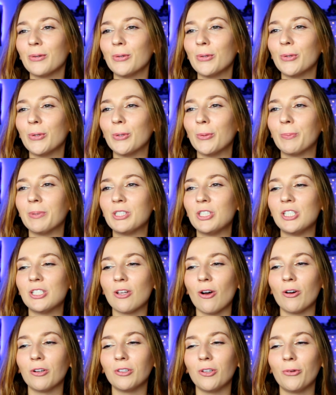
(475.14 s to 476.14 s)
Oh, but she's
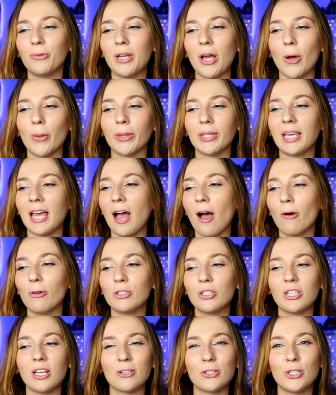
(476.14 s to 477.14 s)
all alone now on the
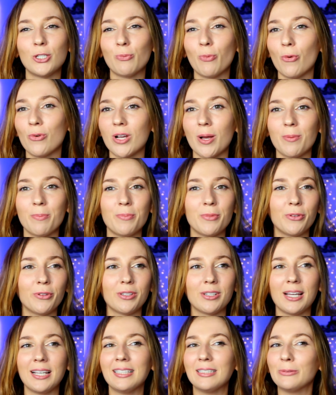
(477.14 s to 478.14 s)
couch and now she woke up in the middle
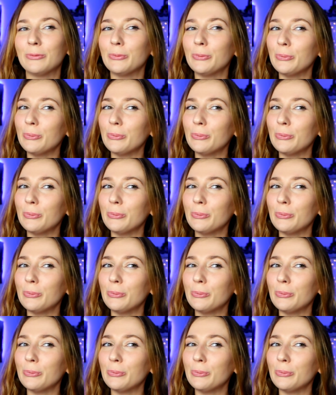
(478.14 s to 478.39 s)
of the night.